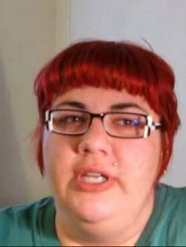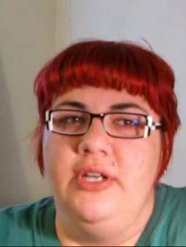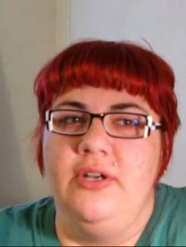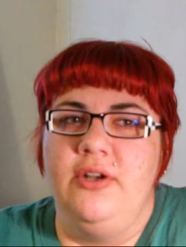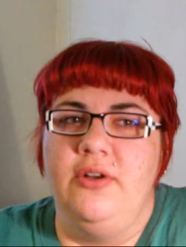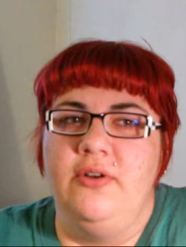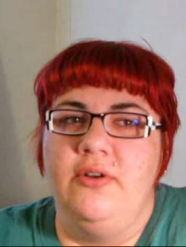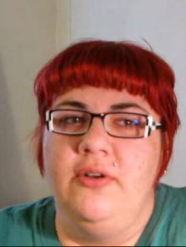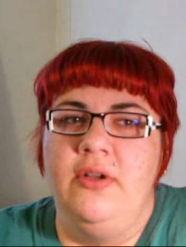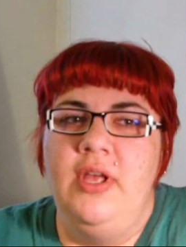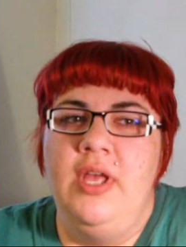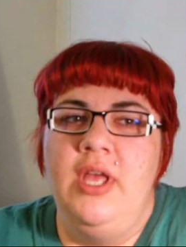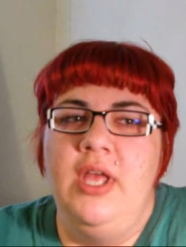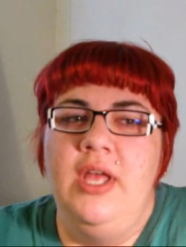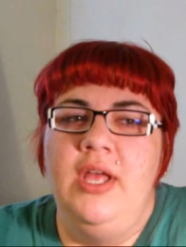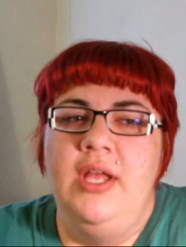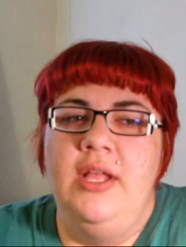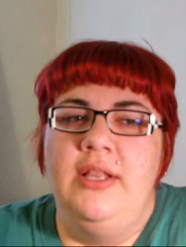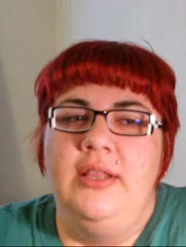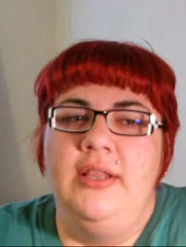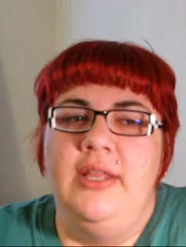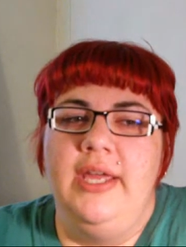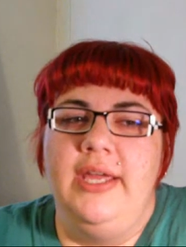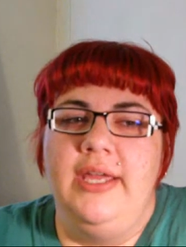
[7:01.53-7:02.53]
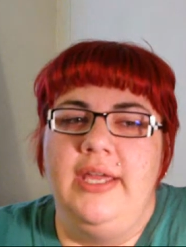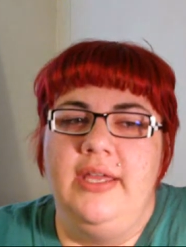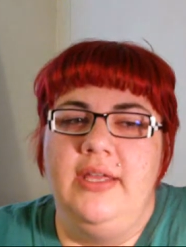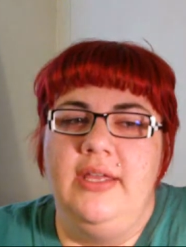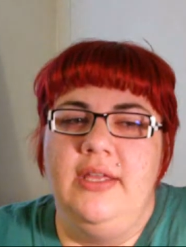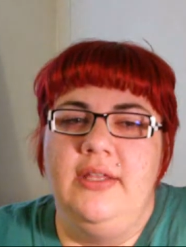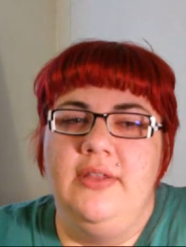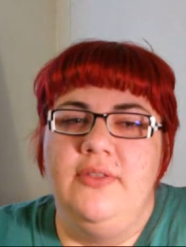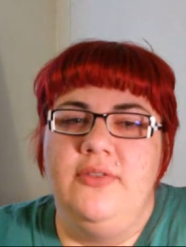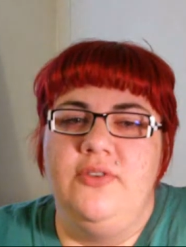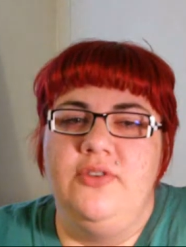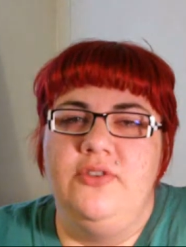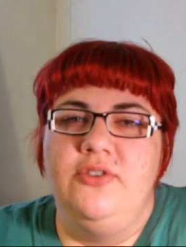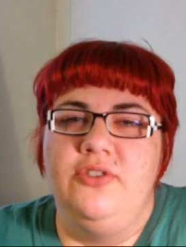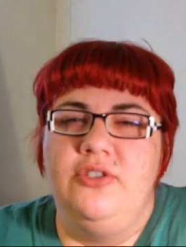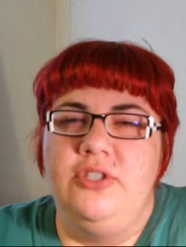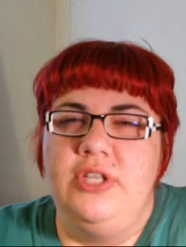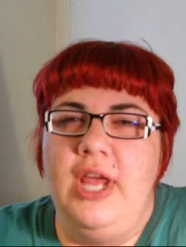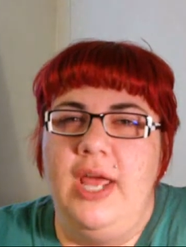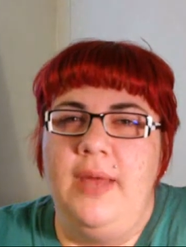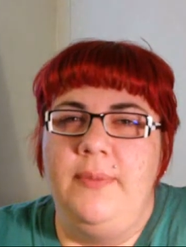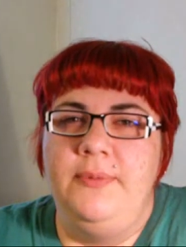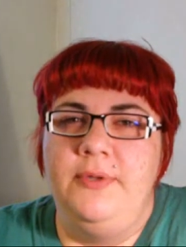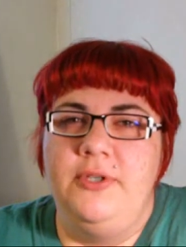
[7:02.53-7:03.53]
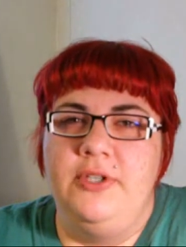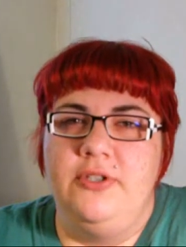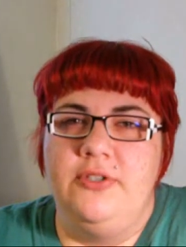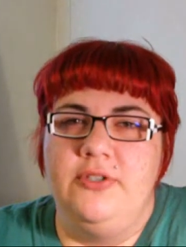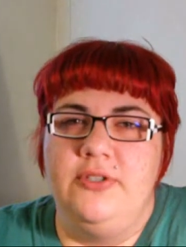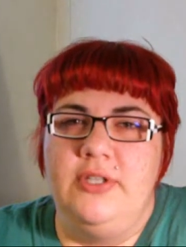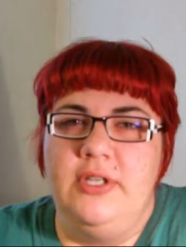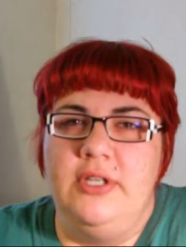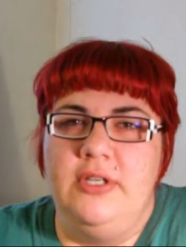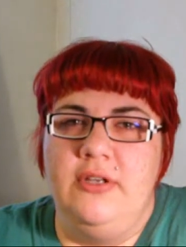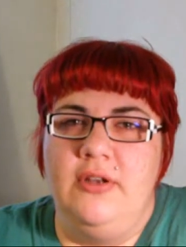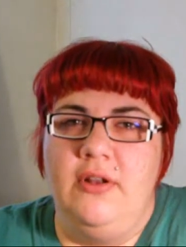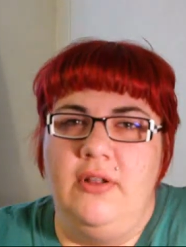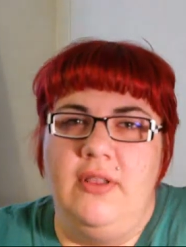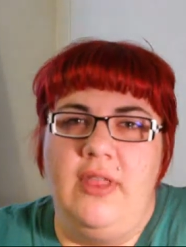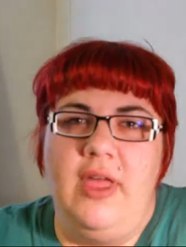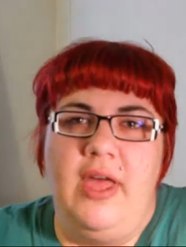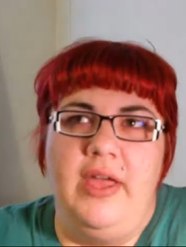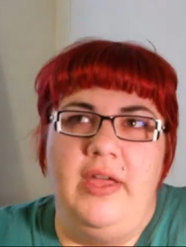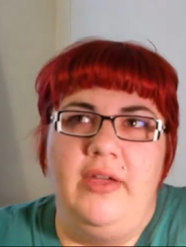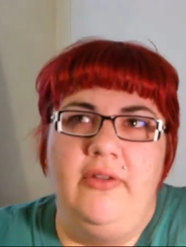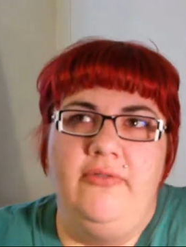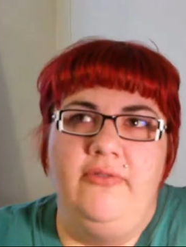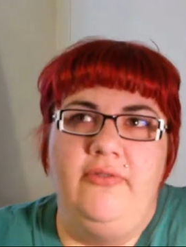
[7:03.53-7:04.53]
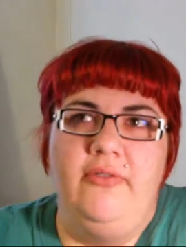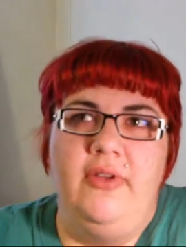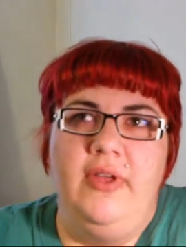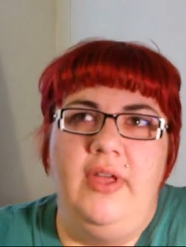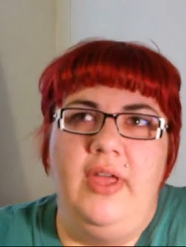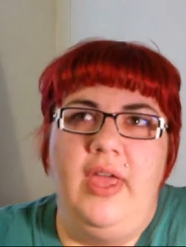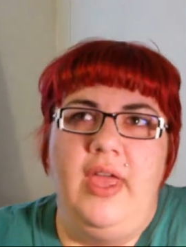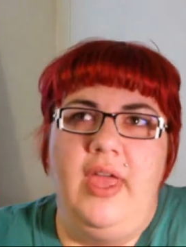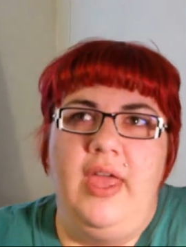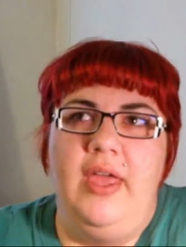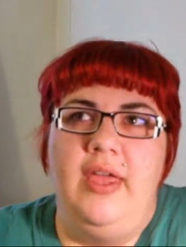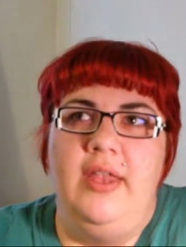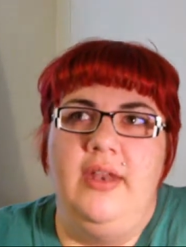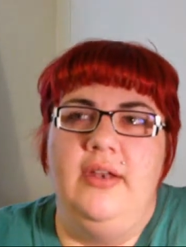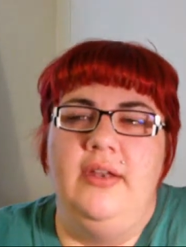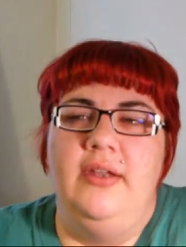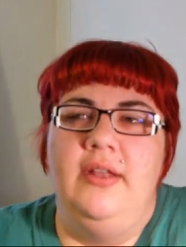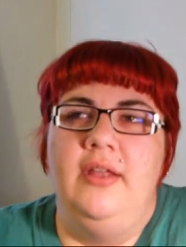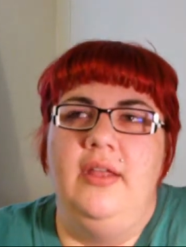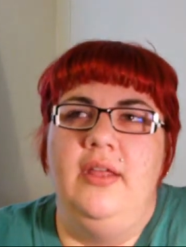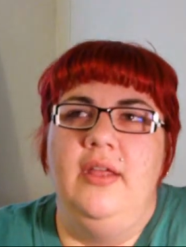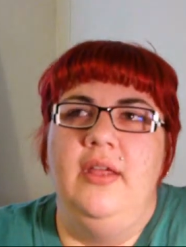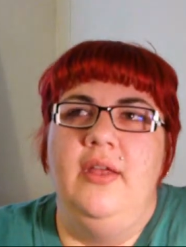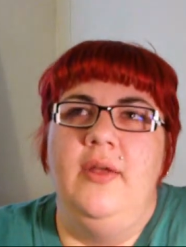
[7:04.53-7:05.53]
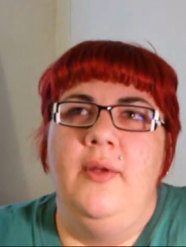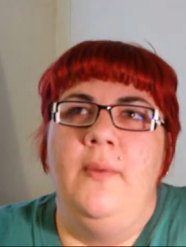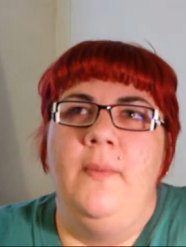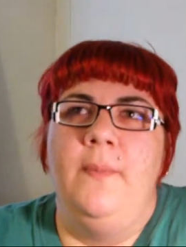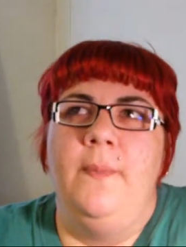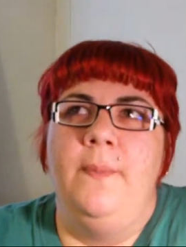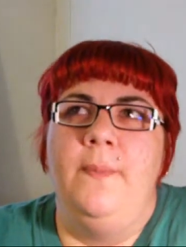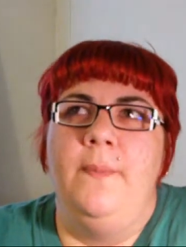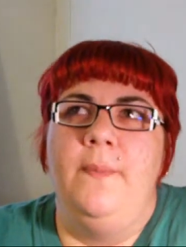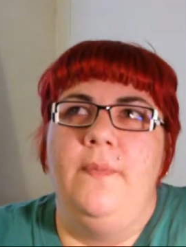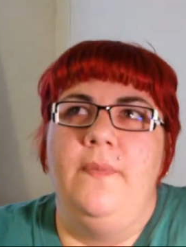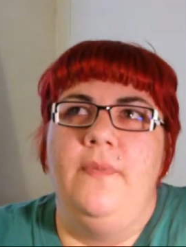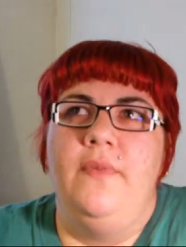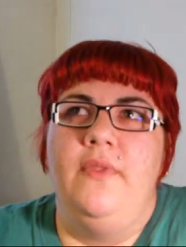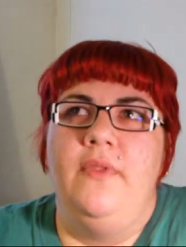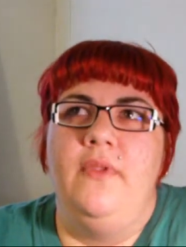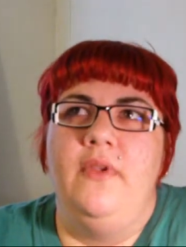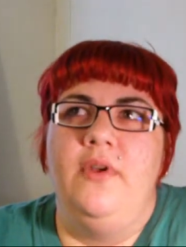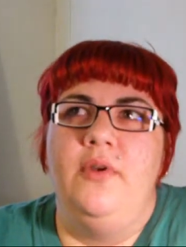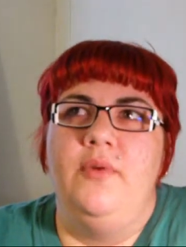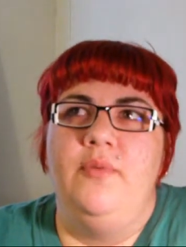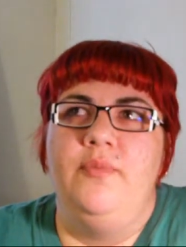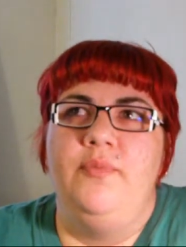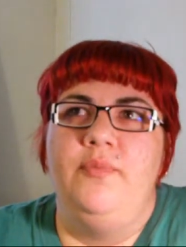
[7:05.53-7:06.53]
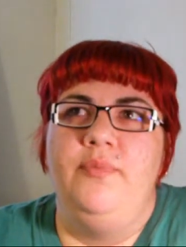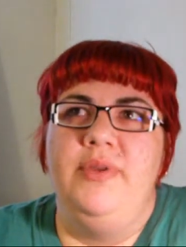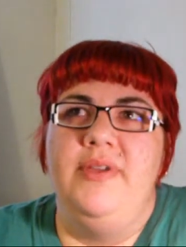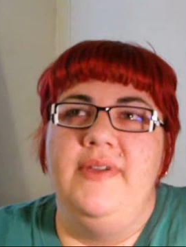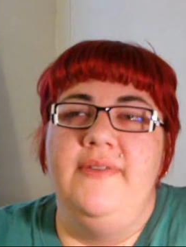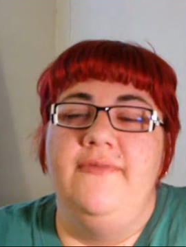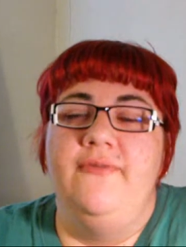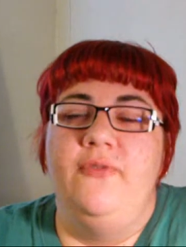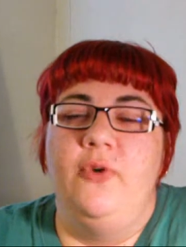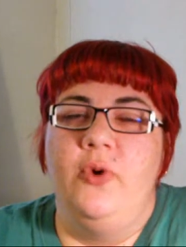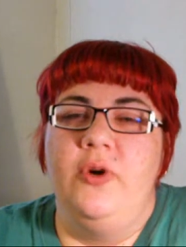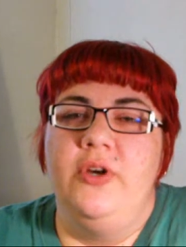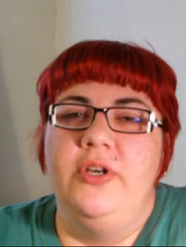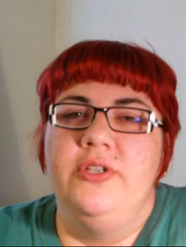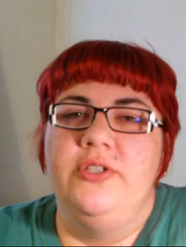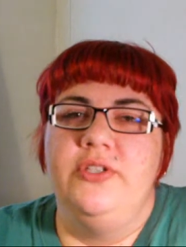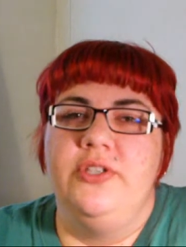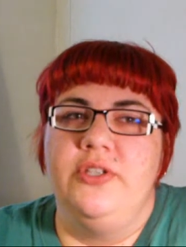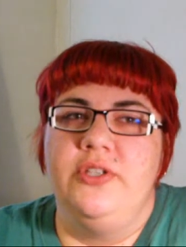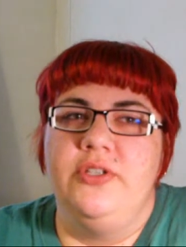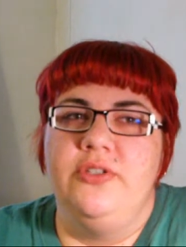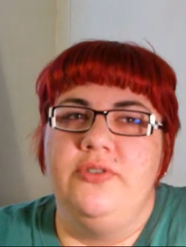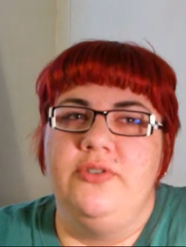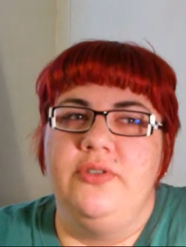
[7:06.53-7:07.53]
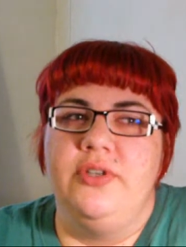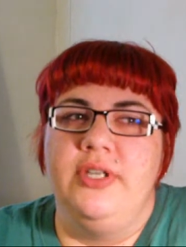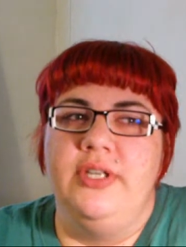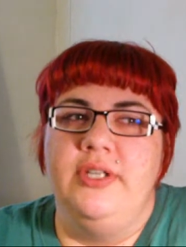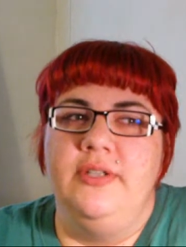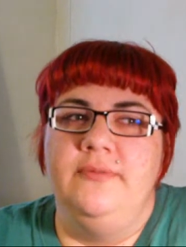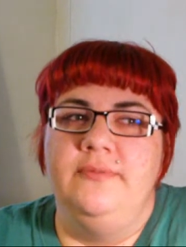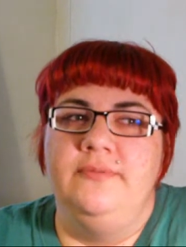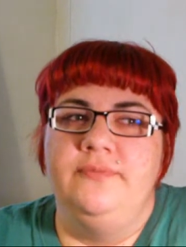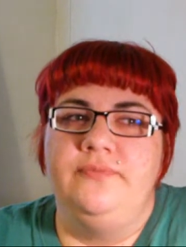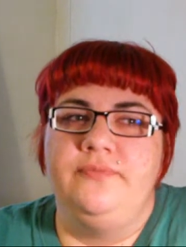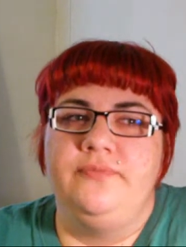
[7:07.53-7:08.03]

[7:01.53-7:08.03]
you know, like, there's chapters in your life, and before surgery,